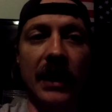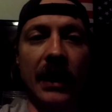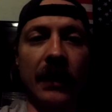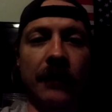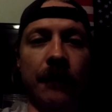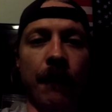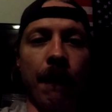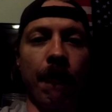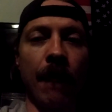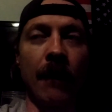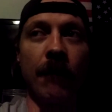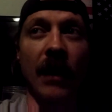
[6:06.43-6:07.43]
thing.
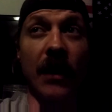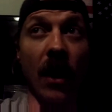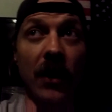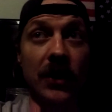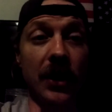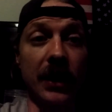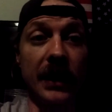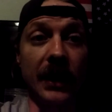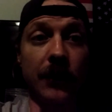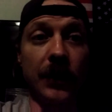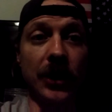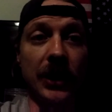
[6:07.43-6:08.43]
My daughter's going to
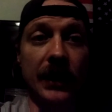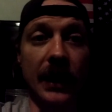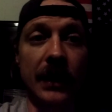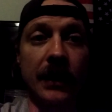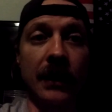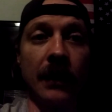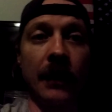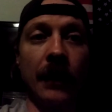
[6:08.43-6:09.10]
teach me, she says.